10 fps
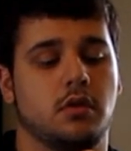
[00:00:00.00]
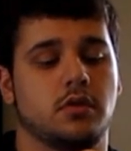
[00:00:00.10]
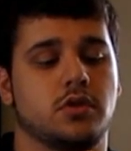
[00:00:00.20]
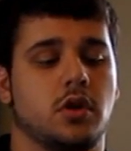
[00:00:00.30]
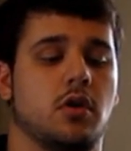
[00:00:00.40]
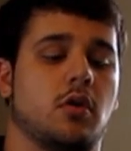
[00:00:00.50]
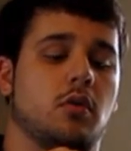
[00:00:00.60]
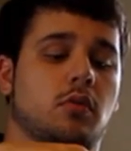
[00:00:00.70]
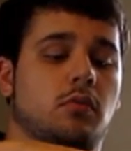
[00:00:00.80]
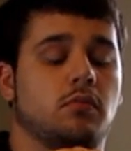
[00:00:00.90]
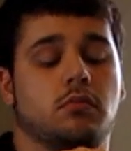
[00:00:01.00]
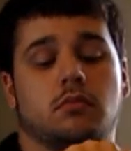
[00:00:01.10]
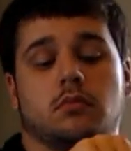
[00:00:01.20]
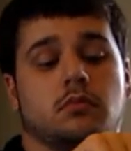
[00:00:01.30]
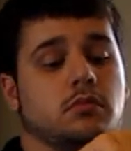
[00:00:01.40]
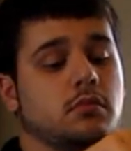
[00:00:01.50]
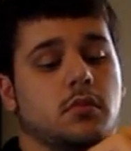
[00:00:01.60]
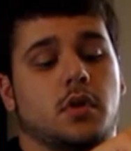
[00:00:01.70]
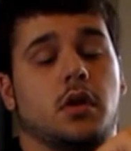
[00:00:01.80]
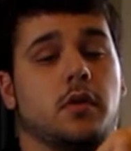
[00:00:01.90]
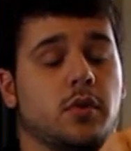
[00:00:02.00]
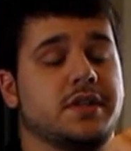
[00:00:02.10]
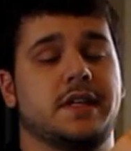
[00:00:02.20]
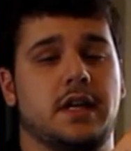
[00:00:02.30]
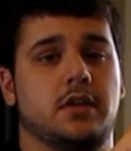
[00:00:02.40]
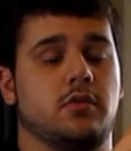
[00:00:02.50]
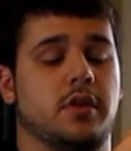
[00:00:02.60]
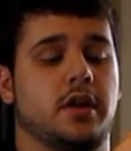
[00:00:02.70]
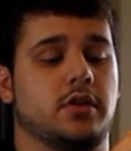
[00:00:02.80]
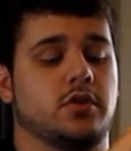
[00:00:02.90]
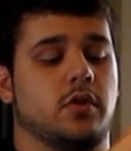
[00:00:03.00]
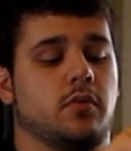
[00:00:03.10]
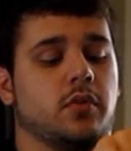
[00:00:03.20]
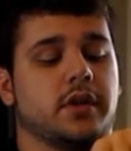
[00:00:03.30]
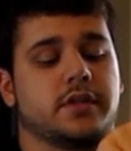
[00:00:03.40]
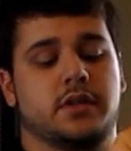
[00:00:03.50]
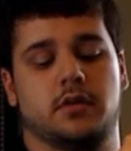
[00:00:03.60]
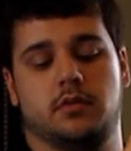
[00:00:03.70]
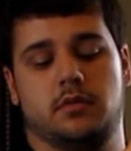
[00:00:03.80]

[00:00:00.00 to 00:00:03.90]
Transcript: So, once again, do that at your own risk.